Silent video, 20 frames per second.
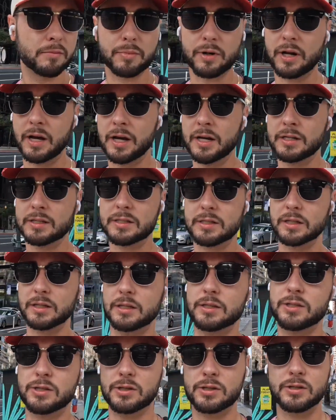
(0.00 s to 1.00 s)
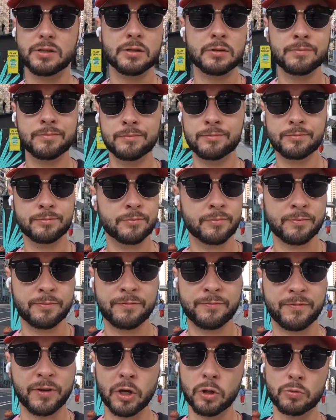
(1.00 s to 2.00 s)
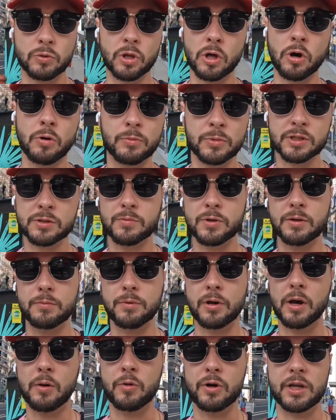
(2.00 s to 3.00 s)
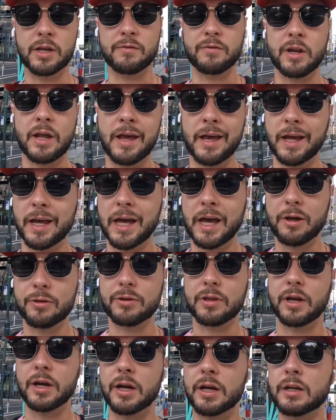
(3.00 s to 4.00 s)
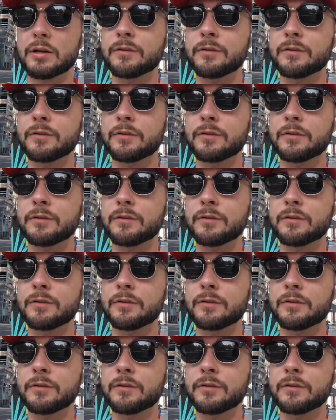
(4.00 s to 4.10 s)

but honestly, it's just filled with homeless people. I wouldn't even hang out there.